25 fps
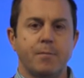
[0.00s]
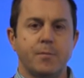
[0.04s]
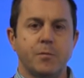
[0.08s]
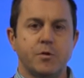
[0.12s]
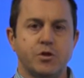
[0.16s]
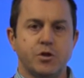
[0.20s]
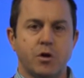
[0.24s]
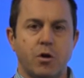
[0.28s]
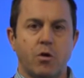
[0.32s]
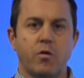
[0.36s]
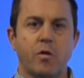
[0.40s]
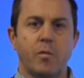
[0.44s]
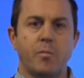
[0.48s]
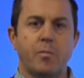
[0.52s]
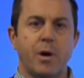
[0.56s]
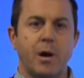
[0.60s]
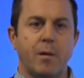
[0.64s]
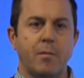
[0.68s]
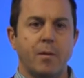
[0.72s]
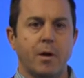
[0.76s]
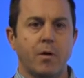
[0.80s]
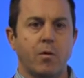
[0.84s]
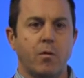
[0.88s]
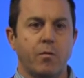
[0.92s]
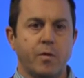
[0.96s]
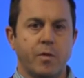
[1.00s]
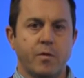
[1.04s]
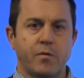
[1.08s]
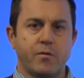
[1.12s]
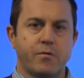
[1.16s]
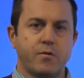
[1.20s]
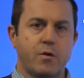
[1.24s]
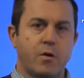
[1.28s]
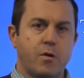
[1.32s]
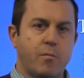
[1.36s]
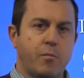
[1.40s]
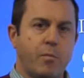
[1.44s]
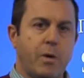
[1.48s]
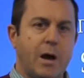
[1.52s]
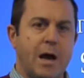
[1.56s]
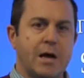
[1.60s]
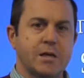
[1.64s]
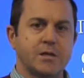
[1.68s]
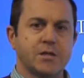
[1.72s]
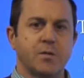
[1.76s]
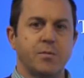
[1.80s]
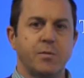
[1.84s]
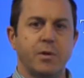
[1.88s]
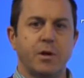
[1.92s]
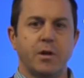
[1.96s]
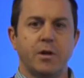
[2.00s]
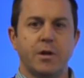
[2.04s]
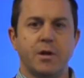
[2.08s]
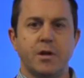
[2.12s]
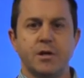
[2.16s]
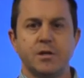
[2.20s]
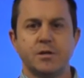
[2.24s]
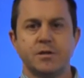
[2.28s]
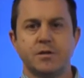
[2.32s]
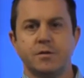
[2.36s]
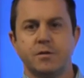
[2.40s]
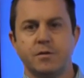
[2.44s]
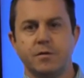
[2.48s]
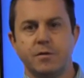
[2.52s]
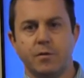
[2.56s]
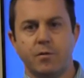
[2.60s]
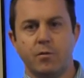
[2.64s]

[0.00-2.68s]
show the public that certain possibilities